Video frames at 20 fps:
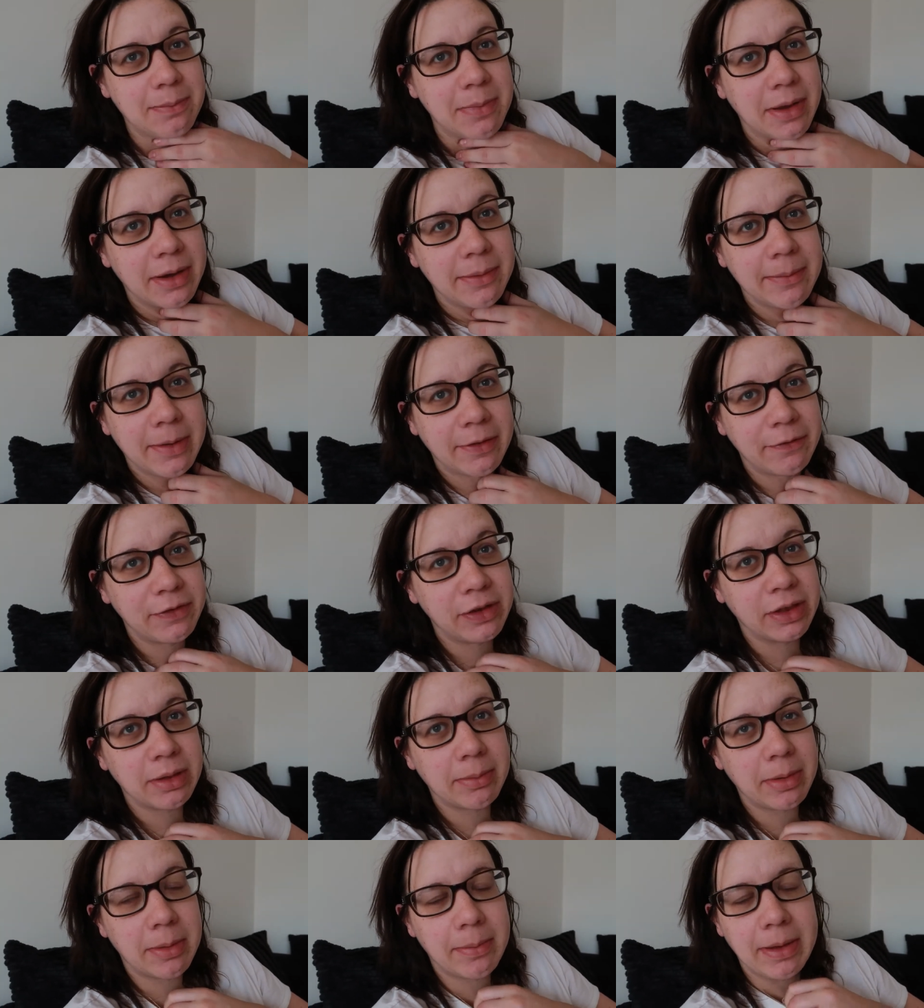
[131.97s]
made me
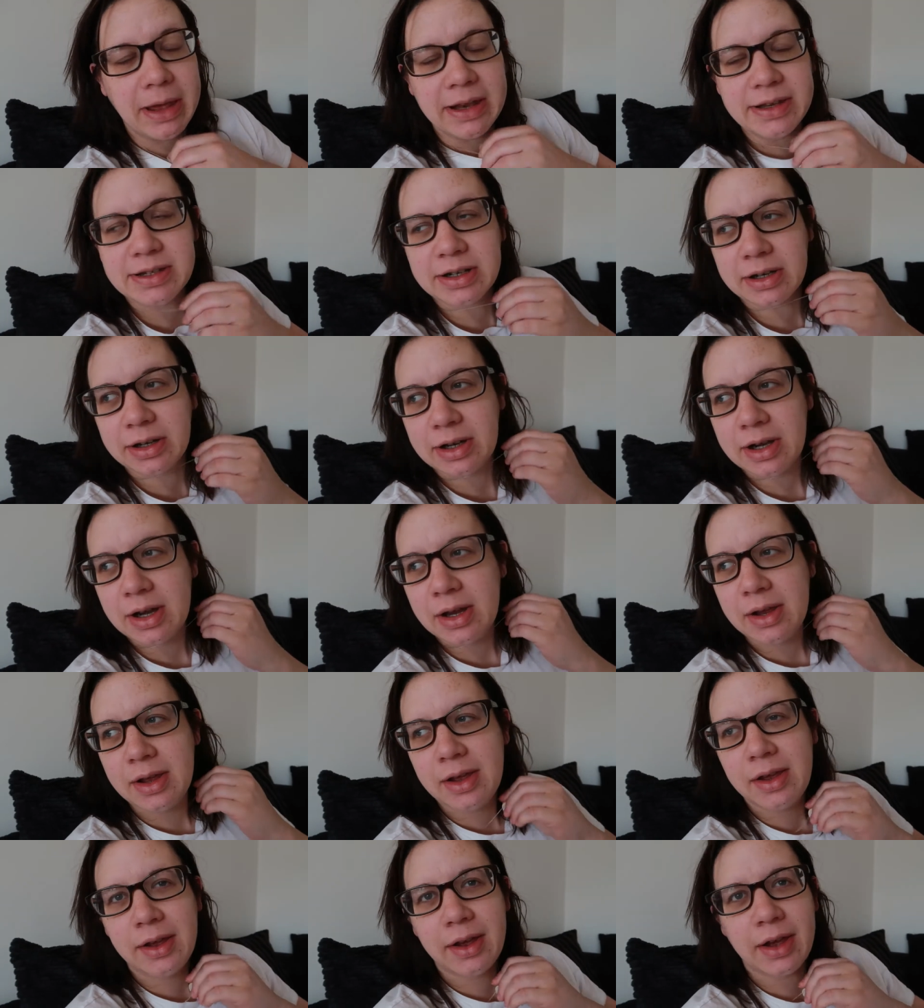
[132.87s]
feel a bit better.
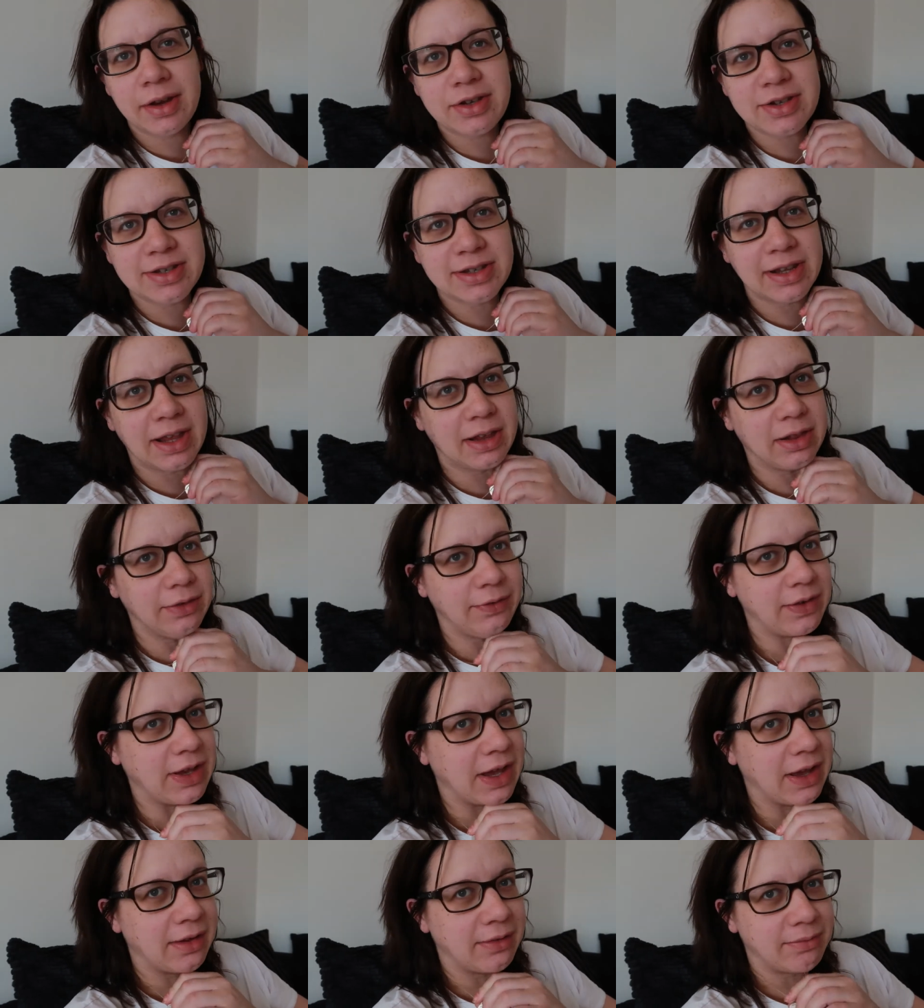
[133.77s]
I just let
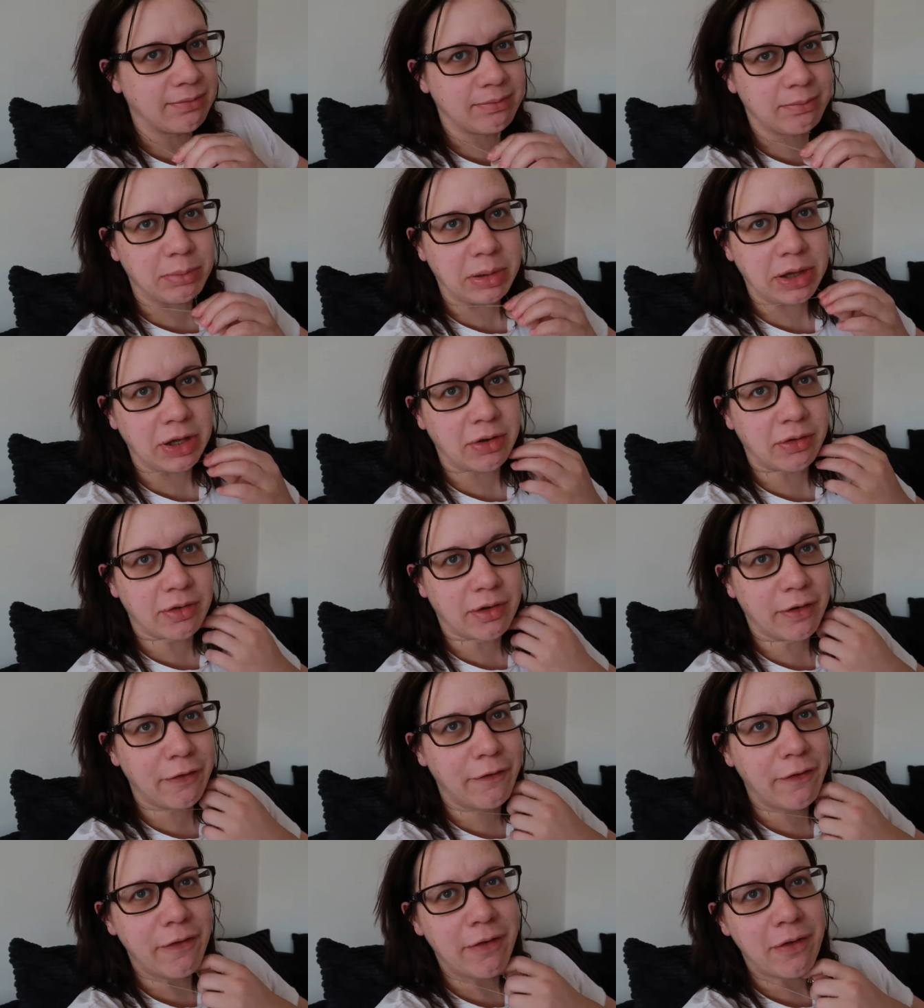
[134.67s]
Olivia play on her